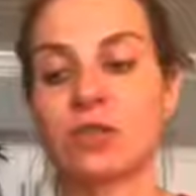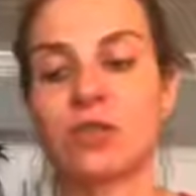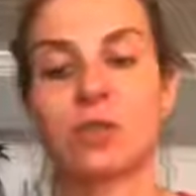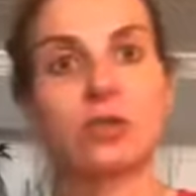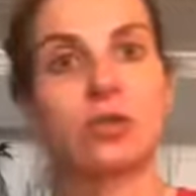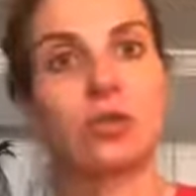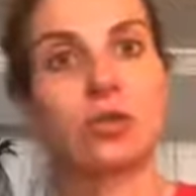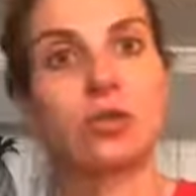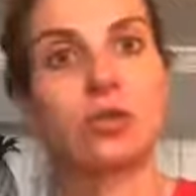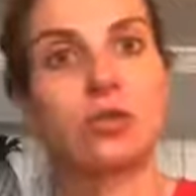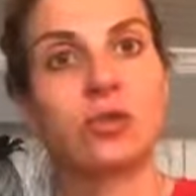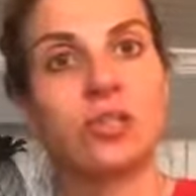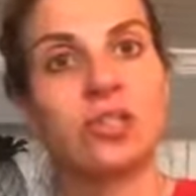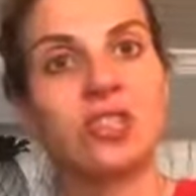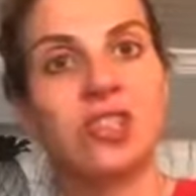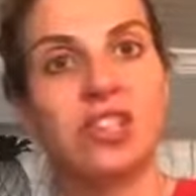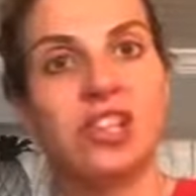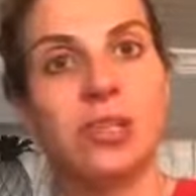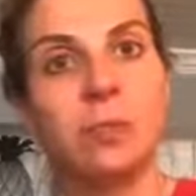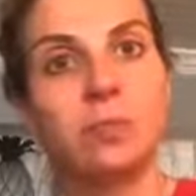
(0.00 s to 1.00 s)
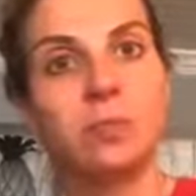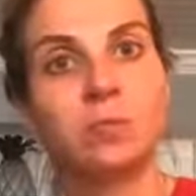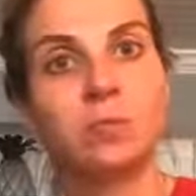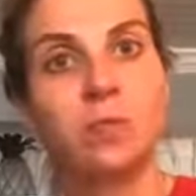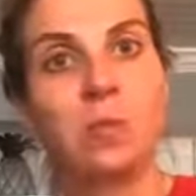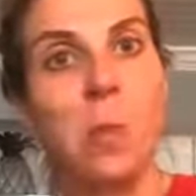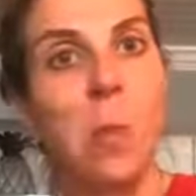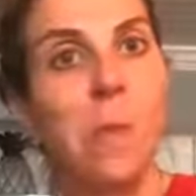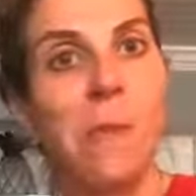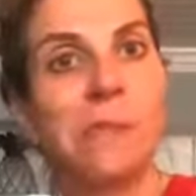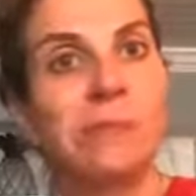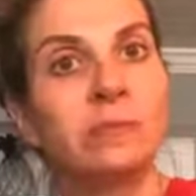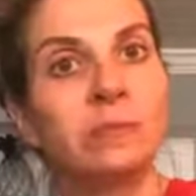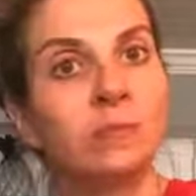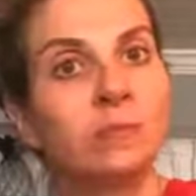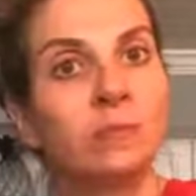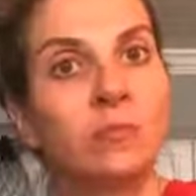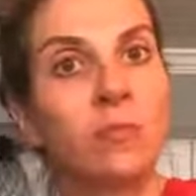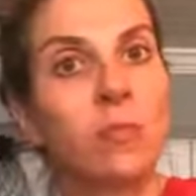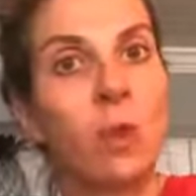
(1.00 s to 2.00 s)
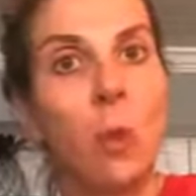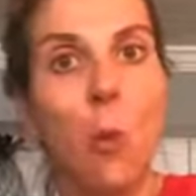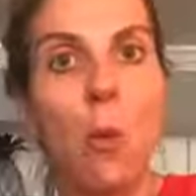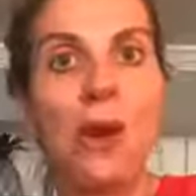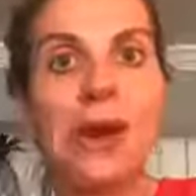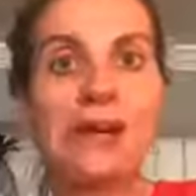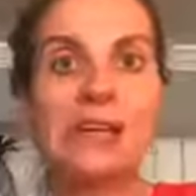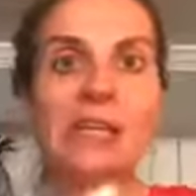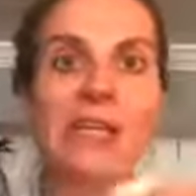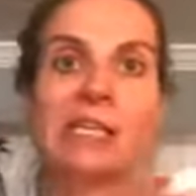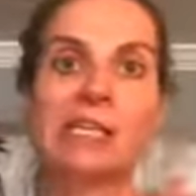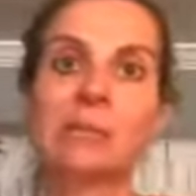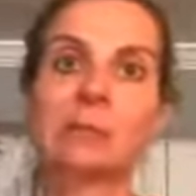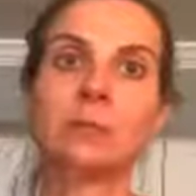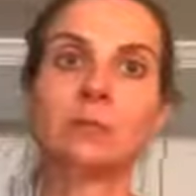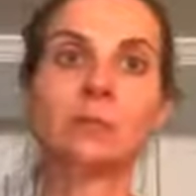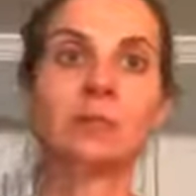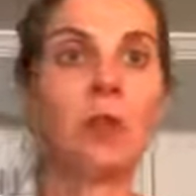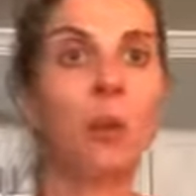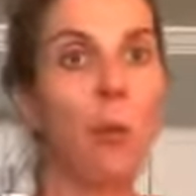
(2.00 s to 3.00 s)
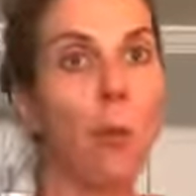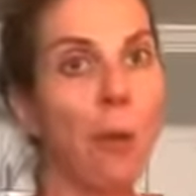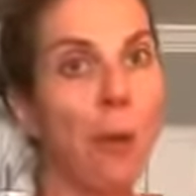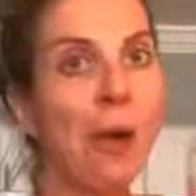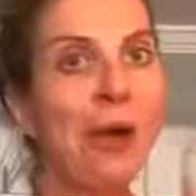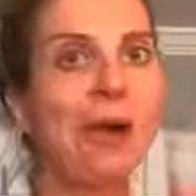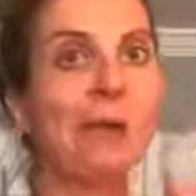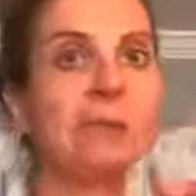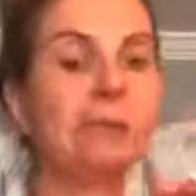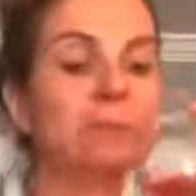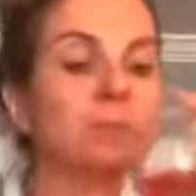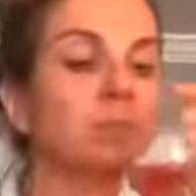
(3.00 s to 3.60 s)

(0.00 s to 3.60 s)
this for children to eat? Why, Kate? Why?